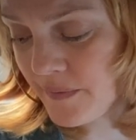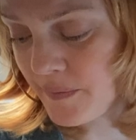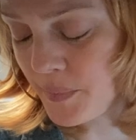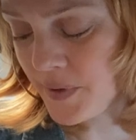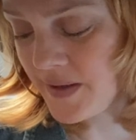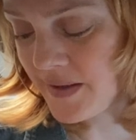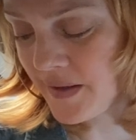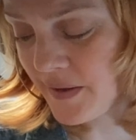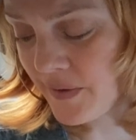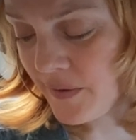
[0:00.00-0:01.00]
But
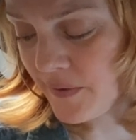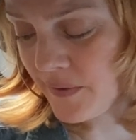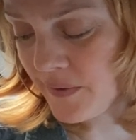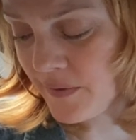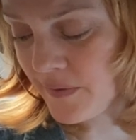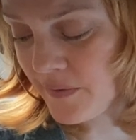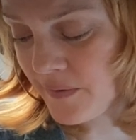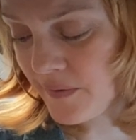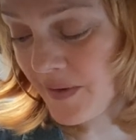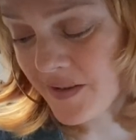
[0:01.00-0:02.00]
uh,
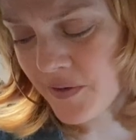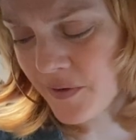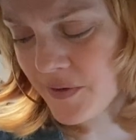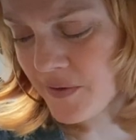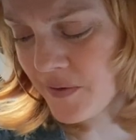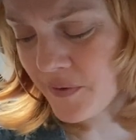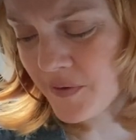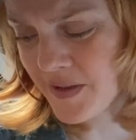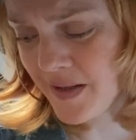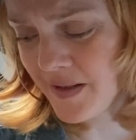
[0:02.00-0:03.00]
that song's sort of
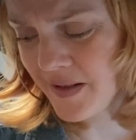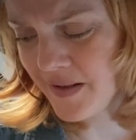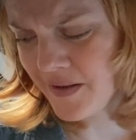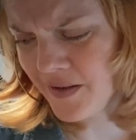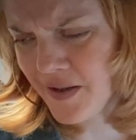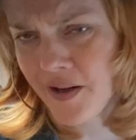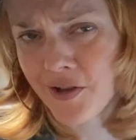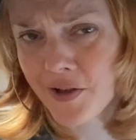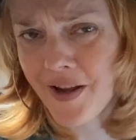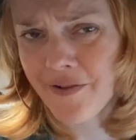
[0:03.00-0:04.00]
saying it, he
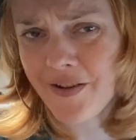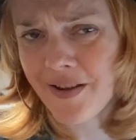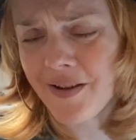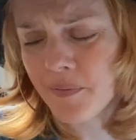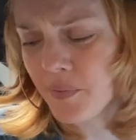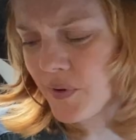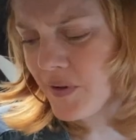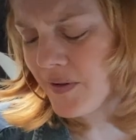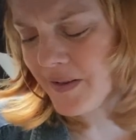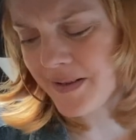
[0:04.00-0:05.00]
ain't heavy, but
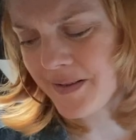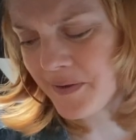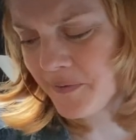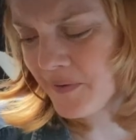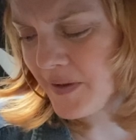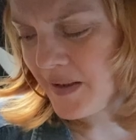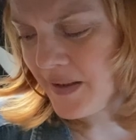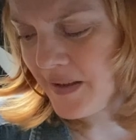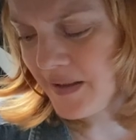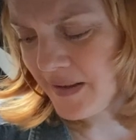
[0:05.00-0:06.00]
like,
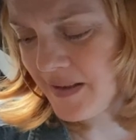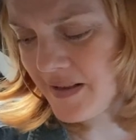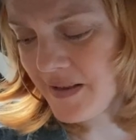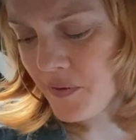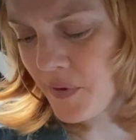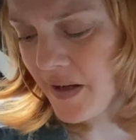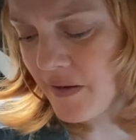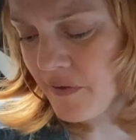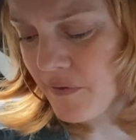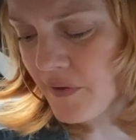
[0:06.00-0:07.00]
this is quite
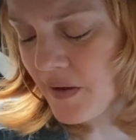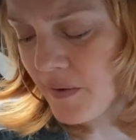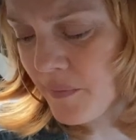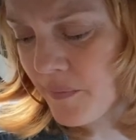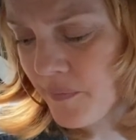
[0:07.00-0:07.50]
heavy for them.